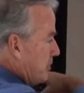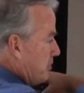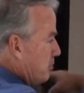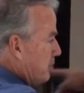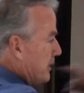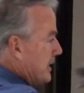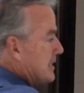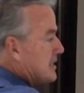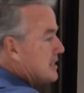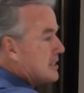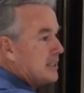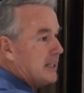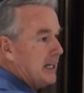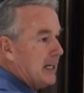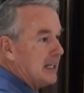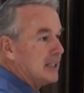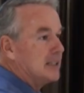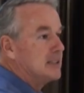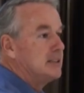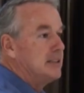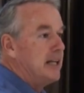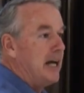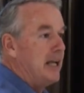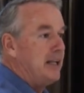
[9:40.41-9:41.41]
three
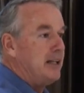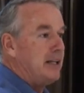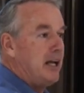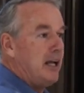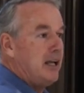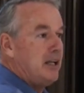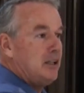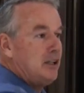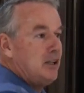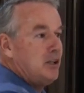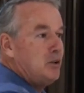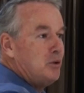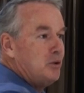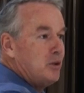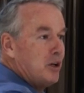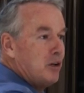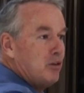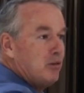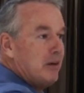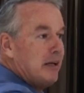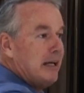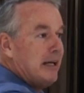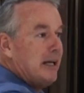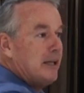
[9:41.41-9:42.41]
sticks and then you
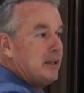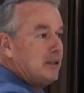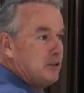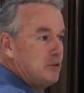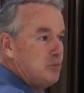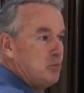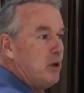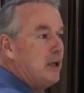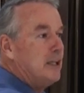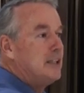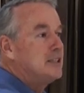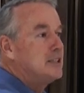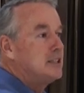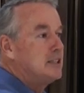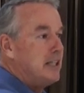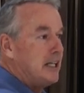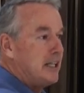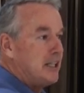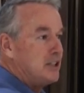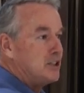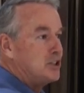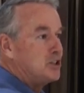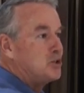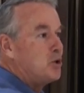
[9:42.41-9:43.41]
agree one
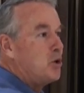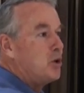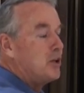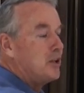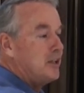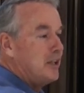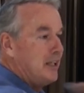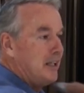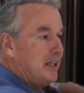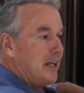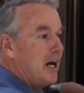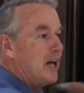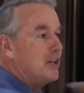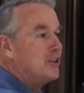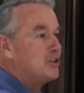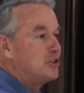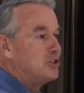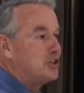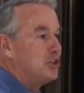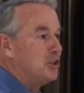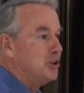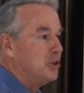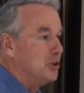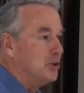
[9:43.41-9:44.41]
stick is shorter than the
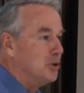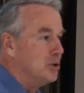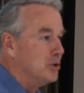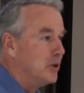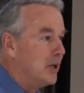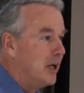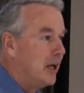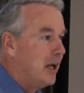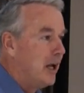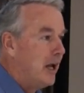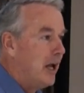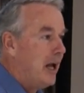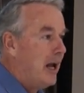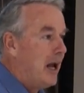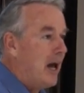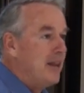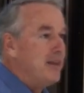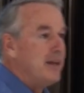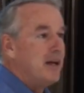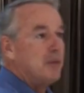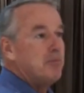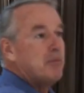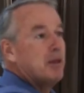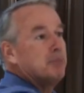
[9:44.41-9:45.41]
other two
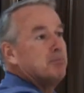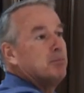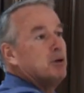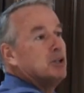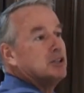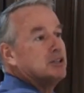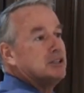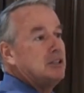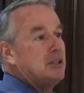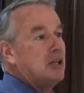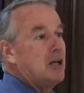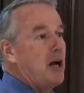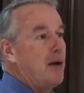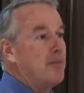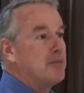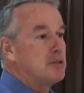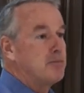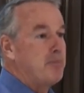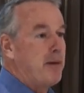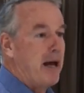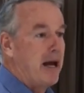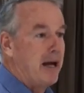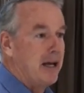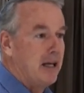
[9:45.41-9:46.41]
and the, the person
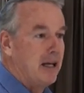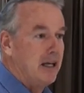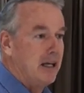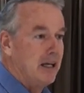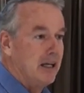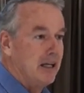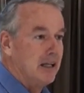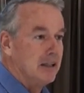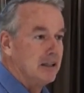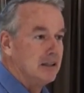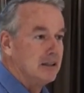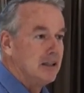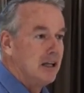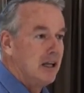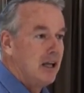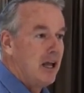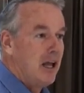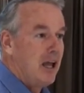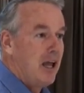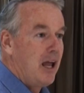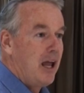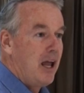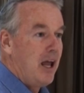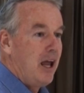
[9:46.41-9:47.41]
comes back in
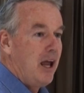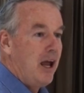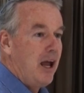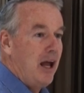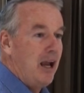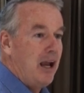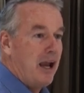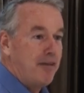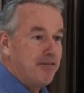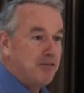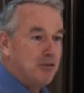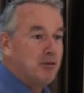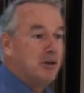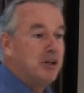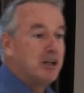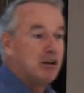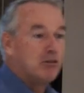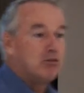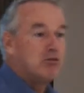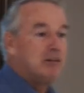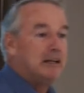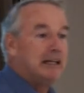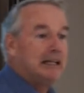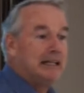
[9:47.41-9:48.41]
and everyone
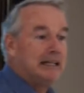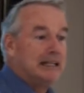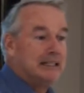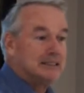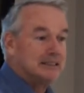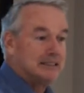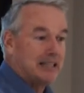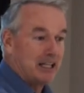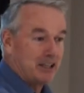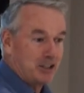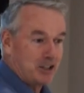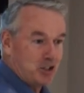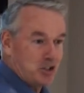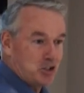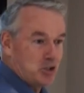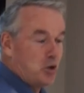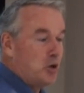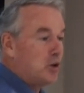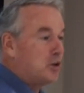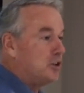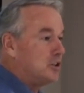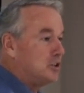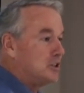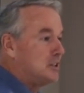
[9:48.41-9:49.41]
agrees that the
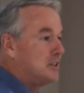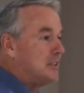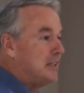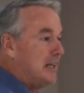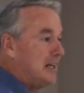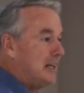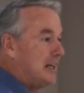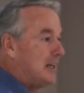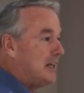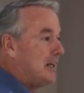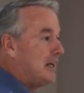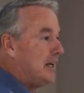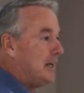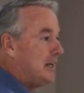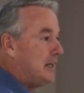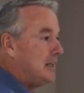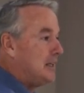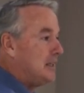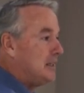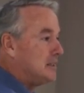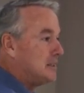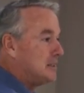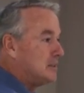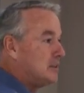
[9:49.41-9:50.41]
shorter stick
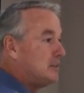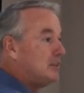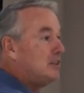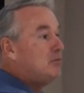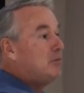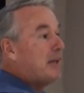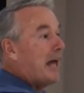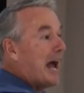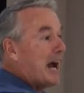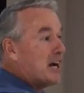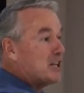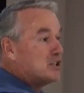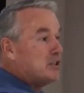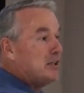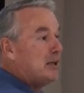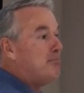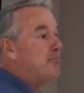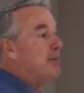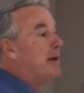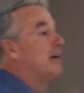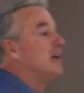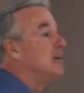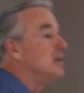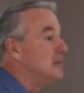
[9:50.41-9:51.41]
is actually
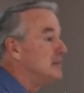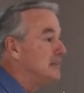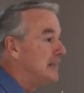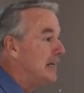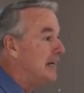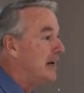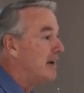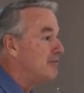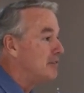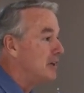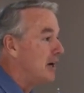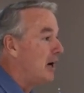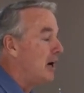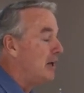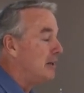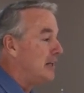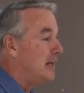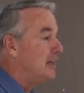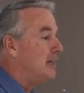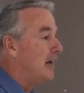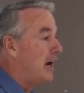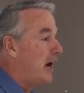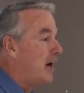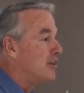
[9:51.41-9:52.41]
bigger than, every,
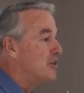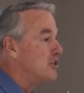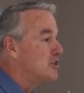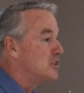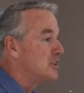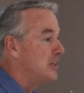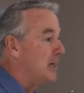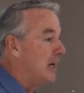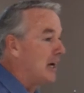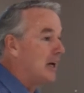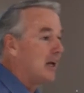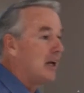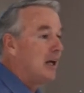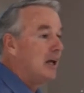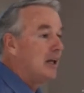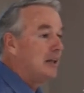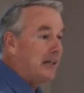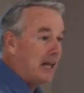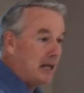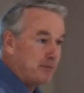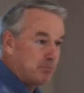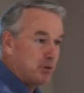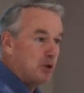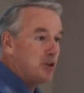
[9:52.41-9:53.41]
than the other stick,
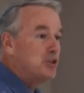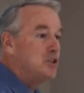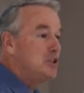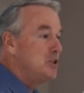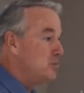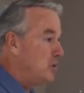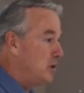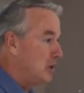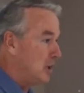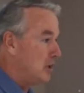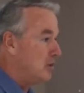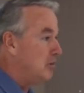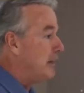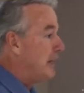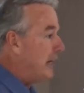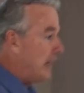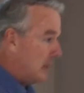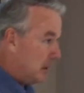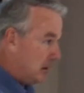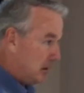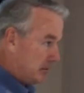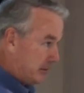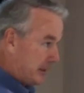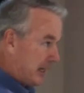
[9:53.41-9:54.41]
that person will
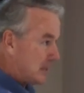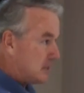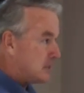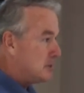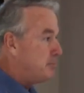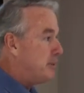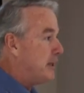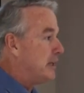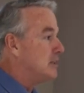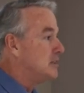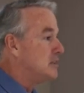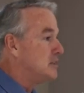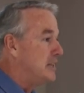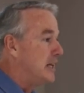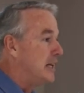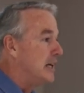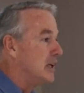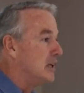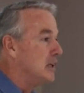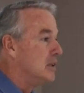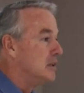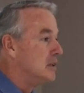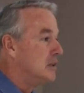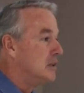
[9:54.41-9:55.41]
agree that's a bigger
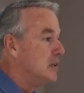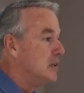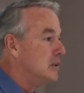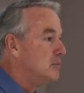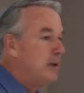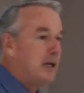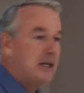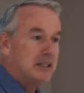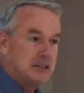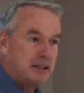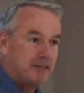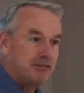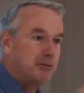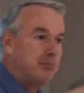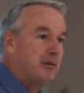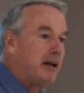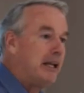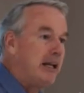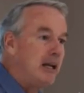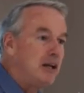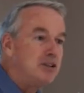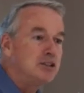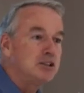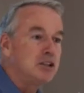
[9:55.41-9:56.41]
stick because
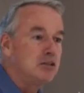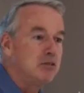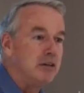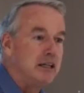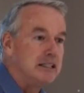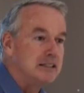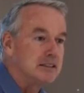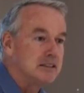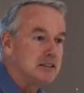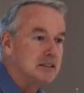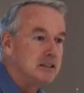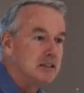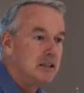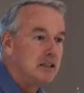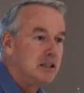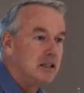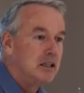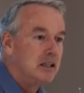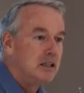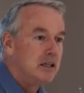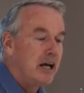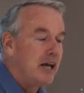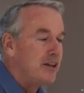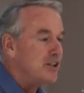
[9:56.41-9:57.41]
everybody else agrees.
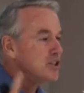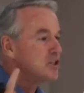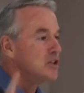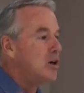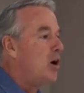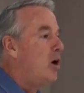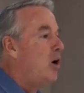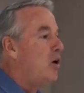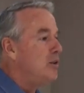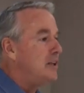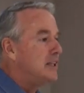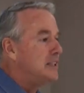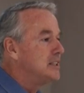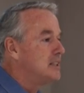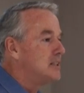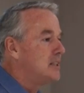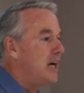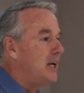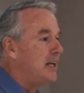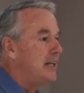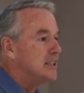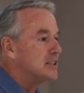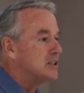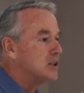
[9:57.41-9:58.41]
And there's all these
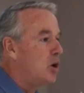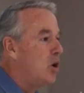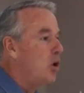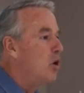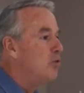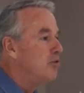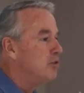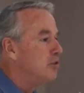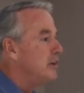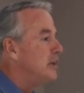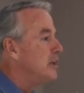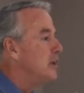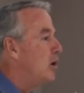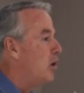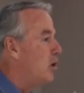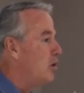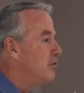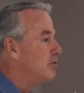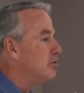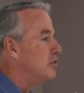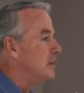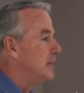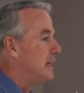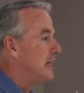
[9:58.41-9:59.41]
studies over and
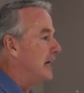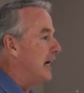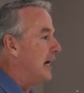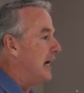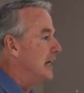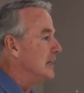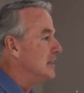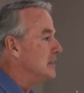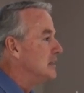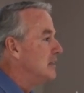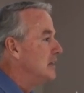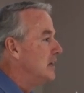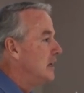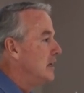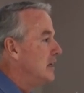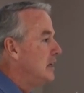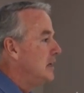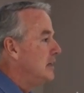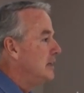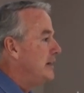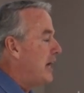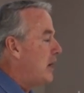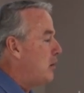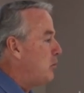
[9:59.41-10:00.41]
over again
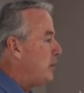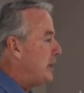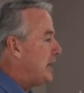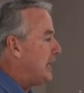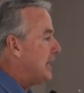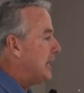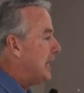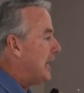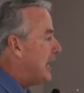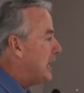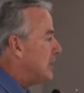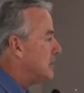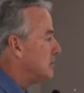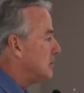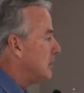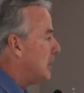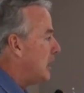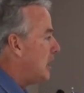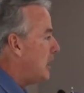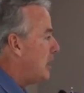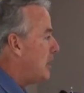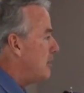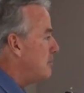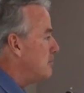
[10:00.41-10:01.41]
that we get
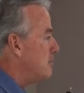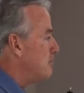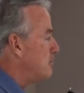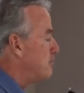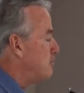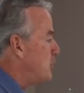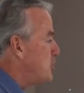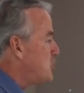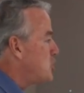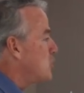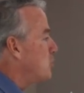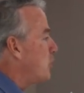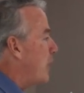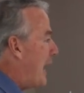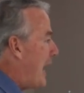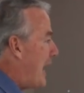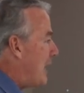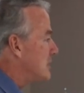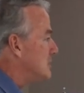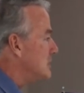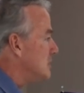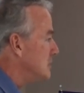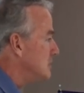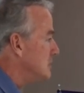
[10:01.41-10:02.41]
um,
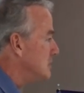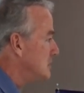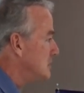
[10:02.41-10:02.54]
bushwhacked